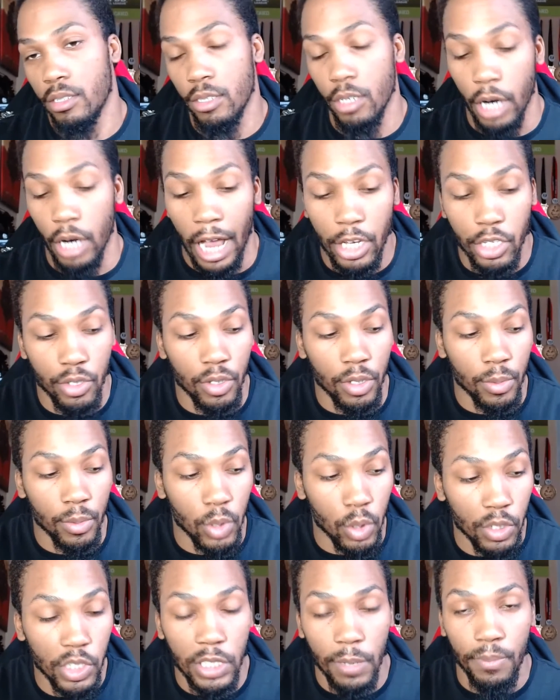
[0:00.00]
you're actually
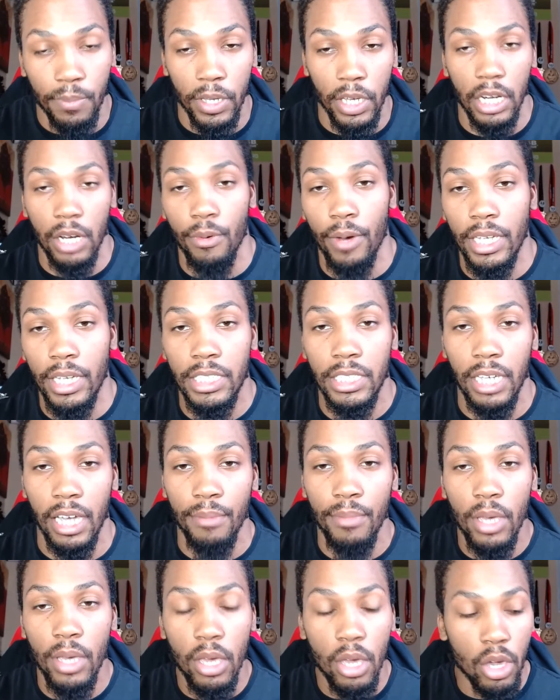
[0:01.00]
doing something in your rest time,